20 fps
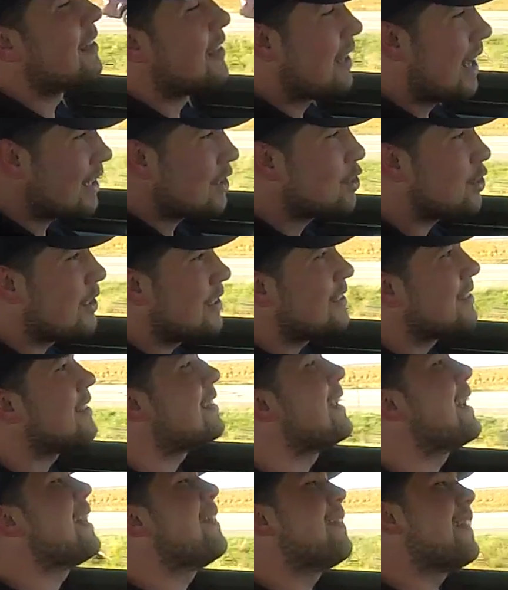luxury
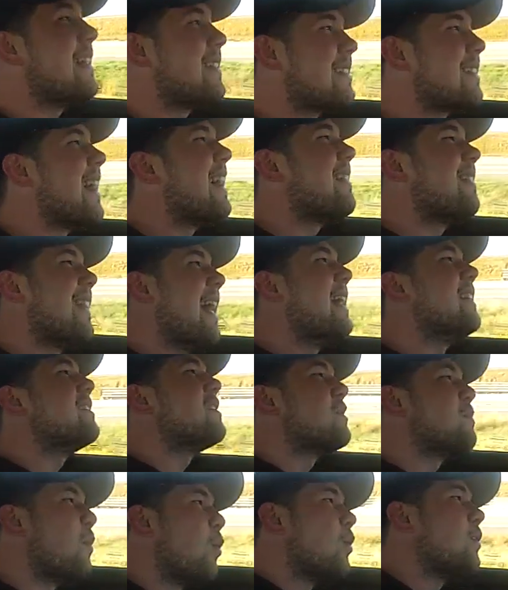sedan that's got that
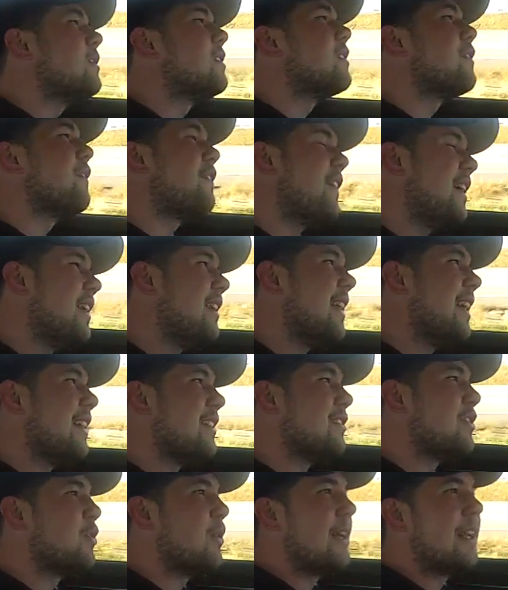sports
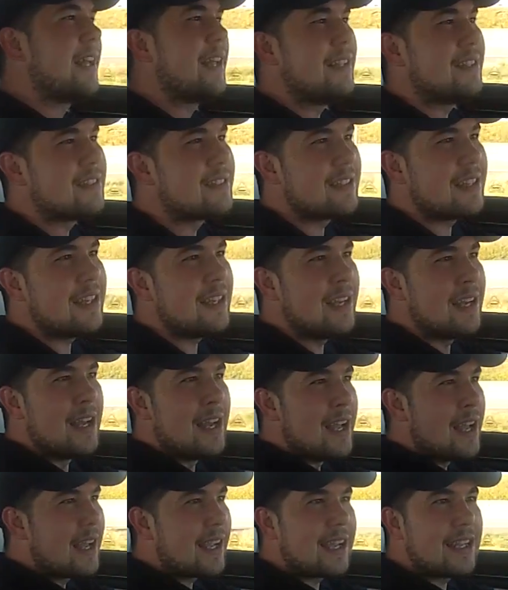feeling to it. And
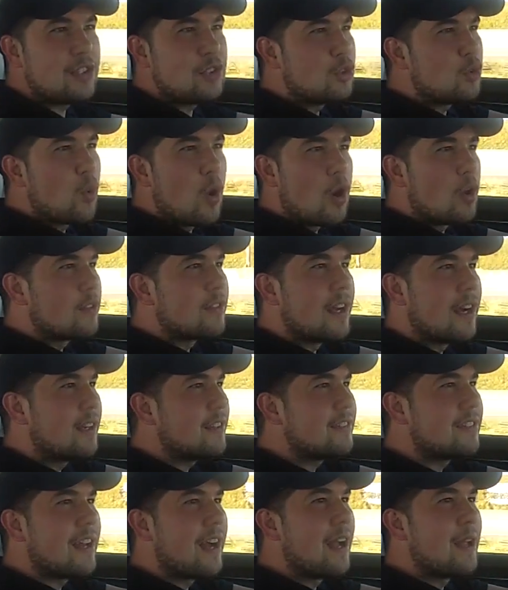gets you all
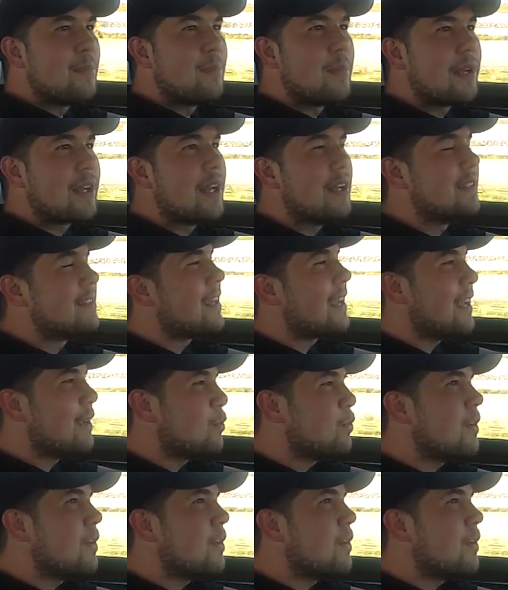tongue-tied because it